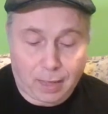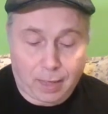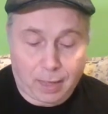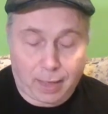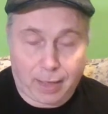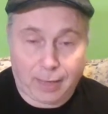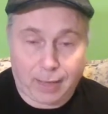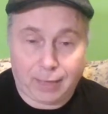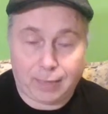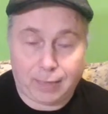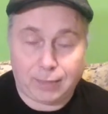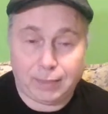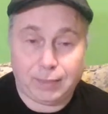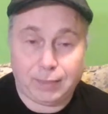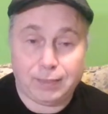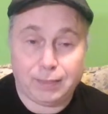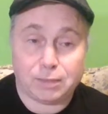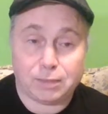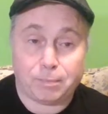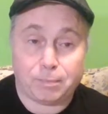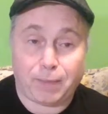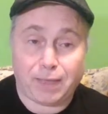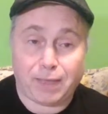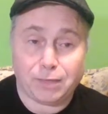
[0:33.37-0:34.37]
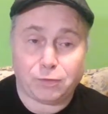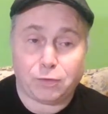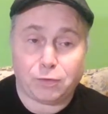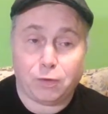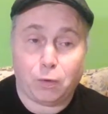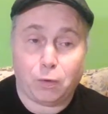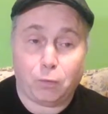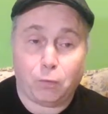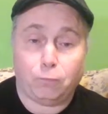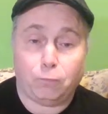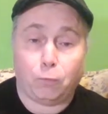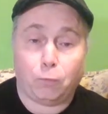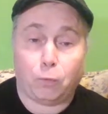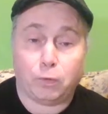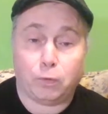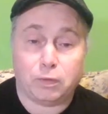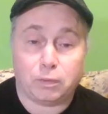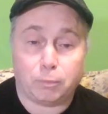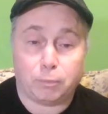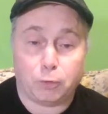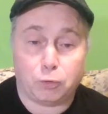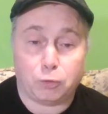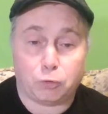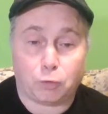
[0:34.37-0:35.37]
and he is best known for
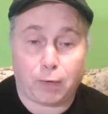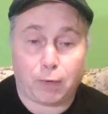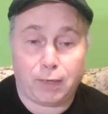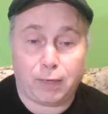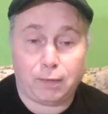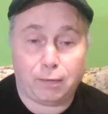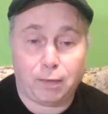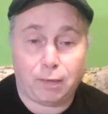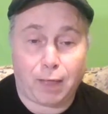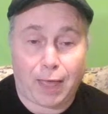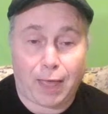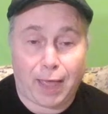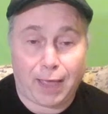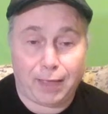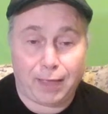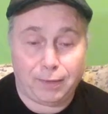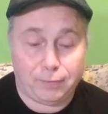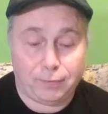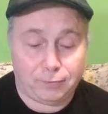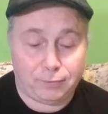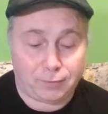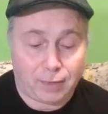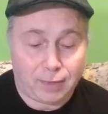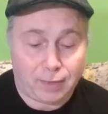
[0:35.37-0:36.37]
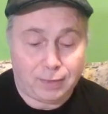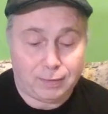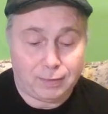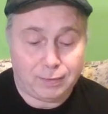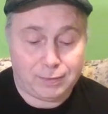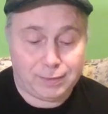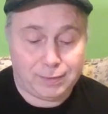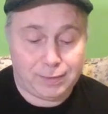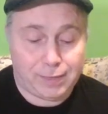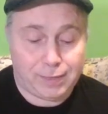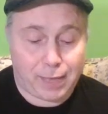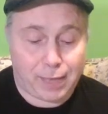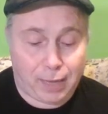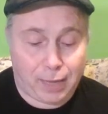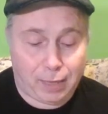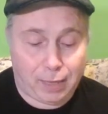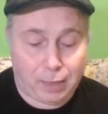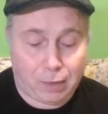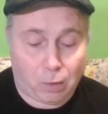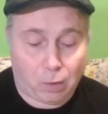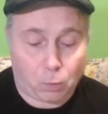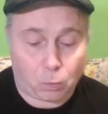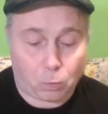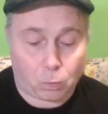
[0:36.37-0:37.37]
his portrayal as
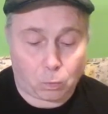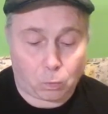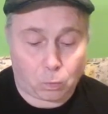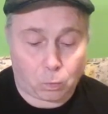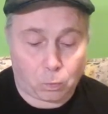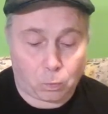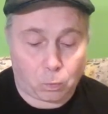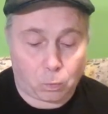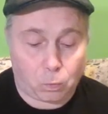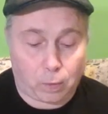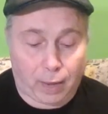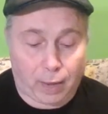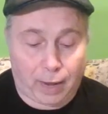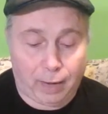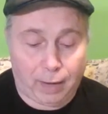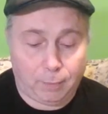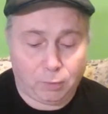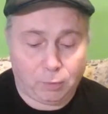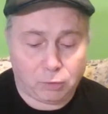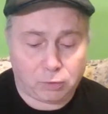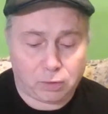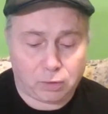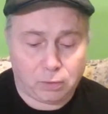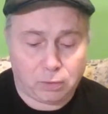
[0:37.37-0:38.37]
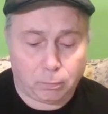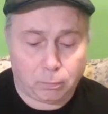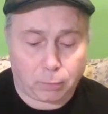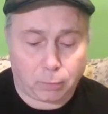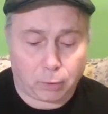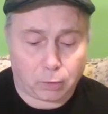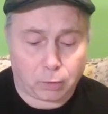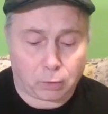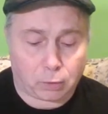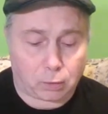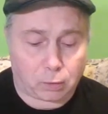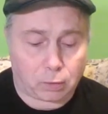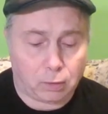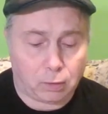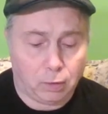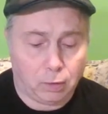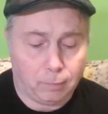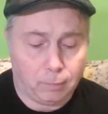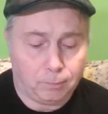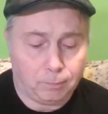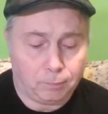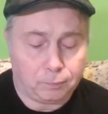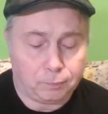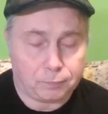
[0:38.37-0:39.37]
D.A. Hamilton Burger
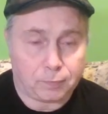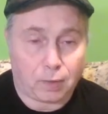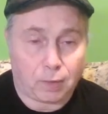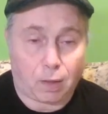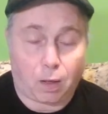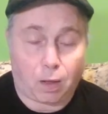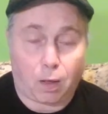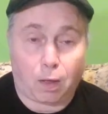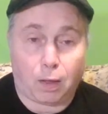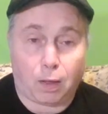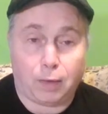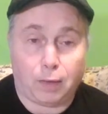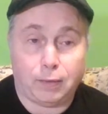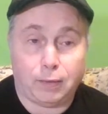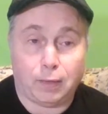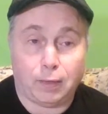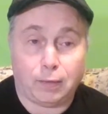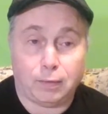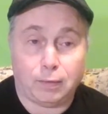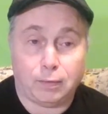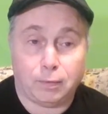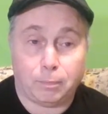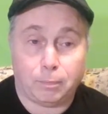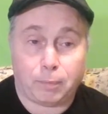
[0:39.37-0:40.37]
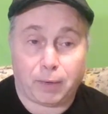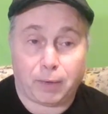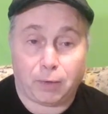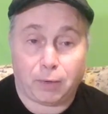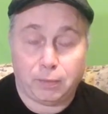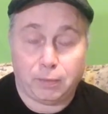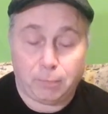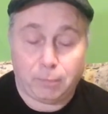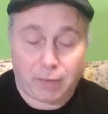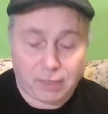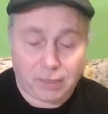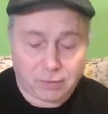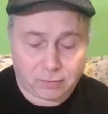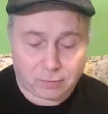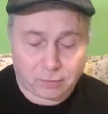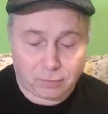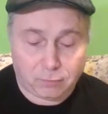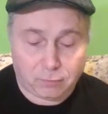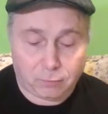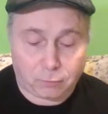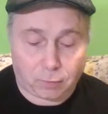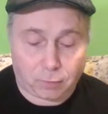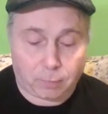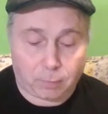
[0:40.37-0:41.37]
on Perry
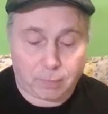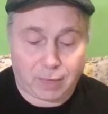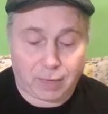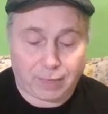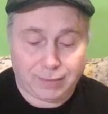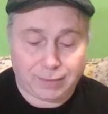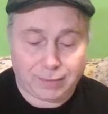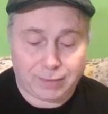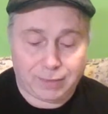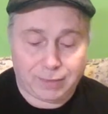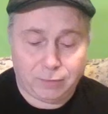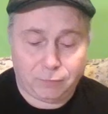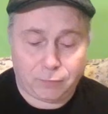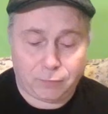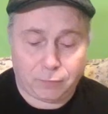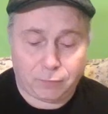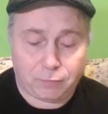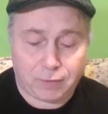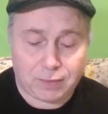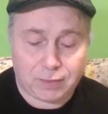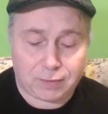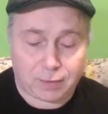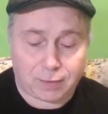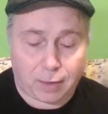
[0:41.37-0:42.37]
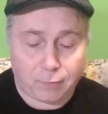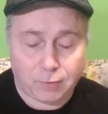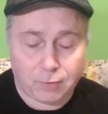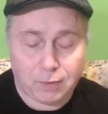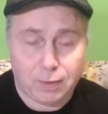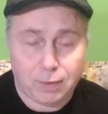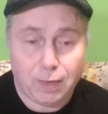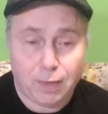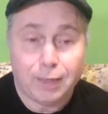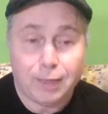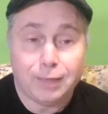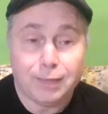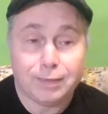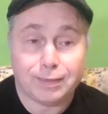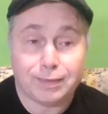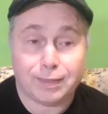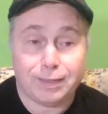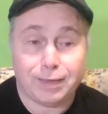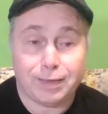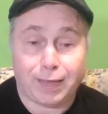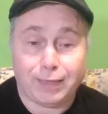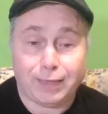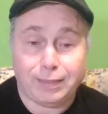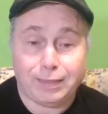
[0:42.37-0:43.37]
Mason from 1957 to
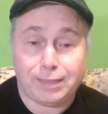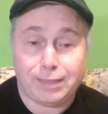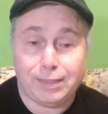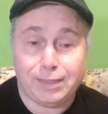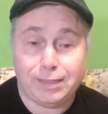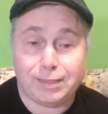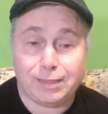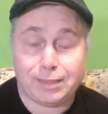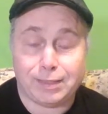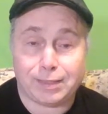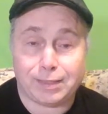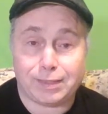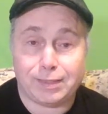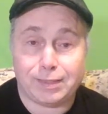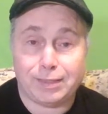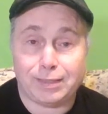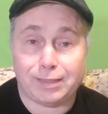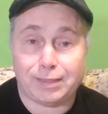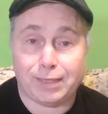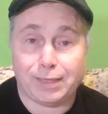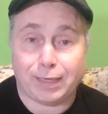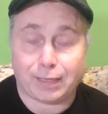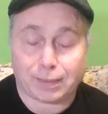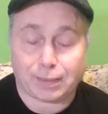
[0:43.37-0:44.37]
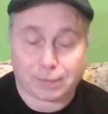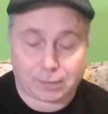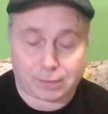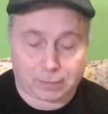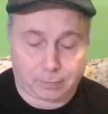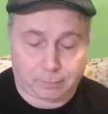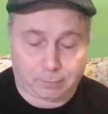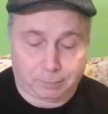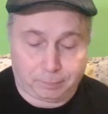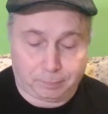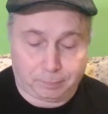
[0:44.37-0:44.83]
1966.